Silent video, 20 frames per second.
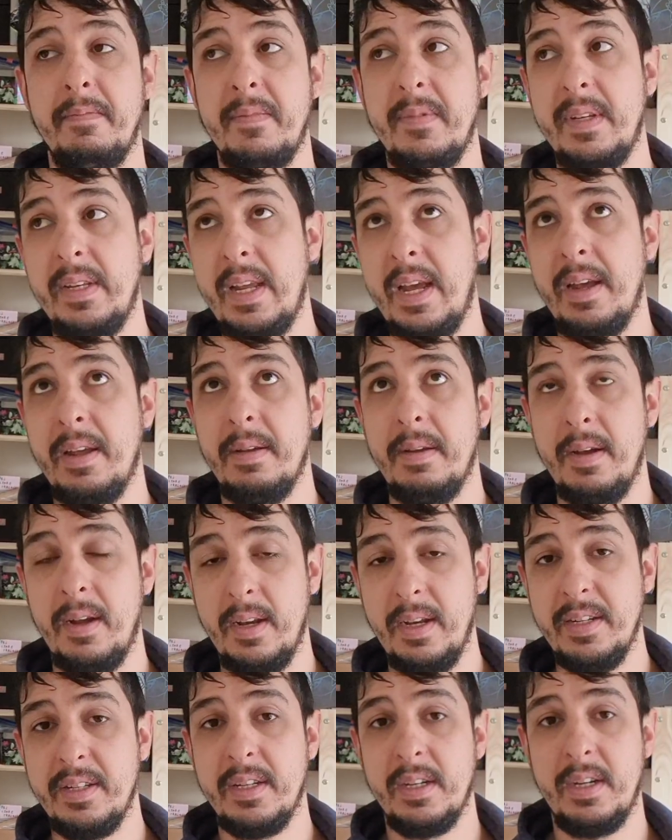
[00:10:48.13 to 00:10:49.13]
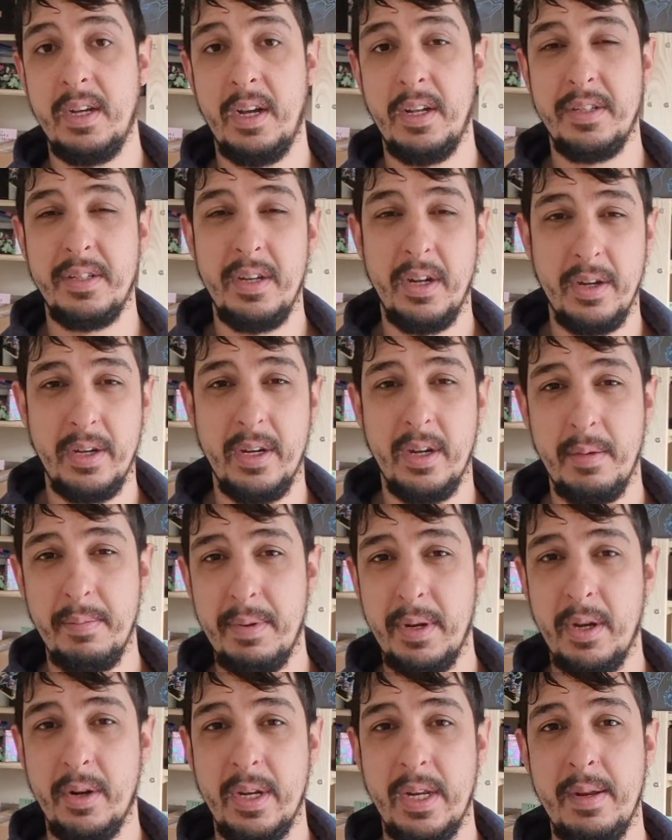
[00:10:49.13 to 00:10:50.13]
yeah, I list the cards
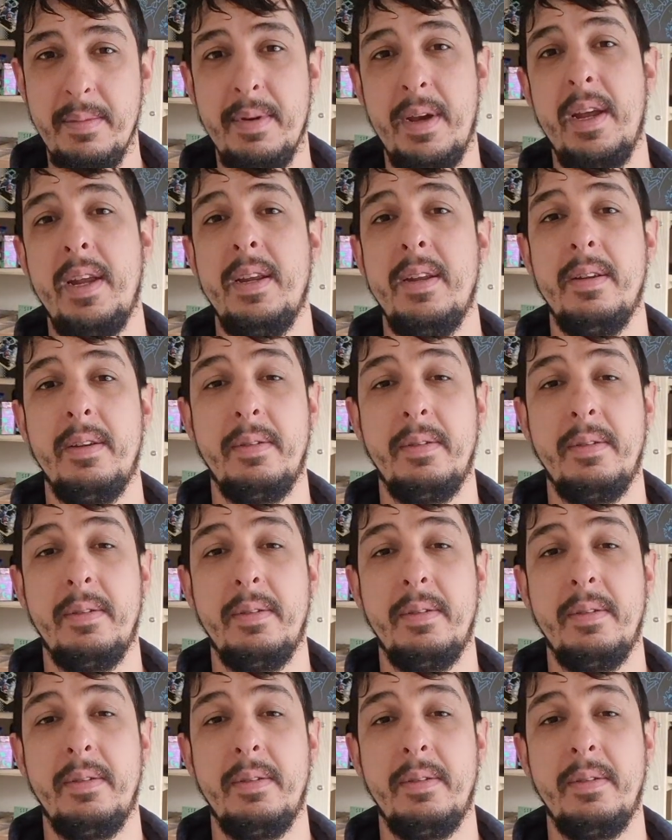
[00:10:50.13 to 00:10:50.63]
99p on eBay